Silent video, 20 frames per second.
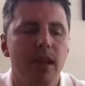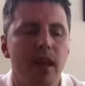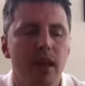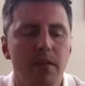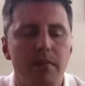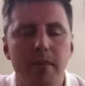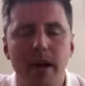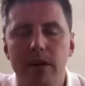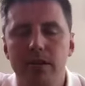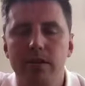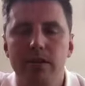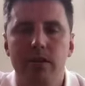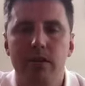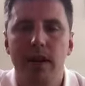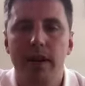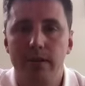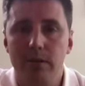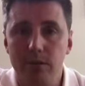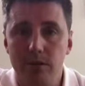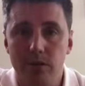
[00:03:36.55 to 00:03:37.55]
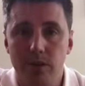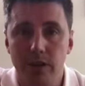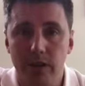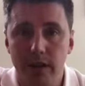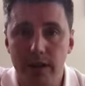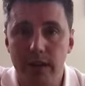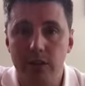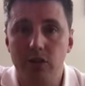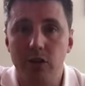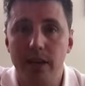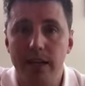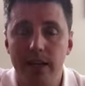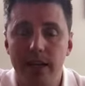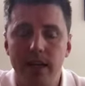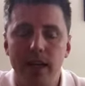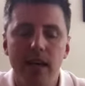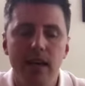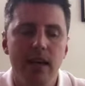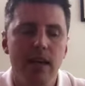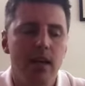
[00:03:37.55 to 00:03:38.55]
and a macrocycle is generally a training
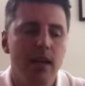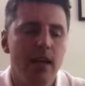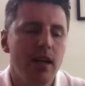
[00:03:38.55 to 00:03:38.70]
year.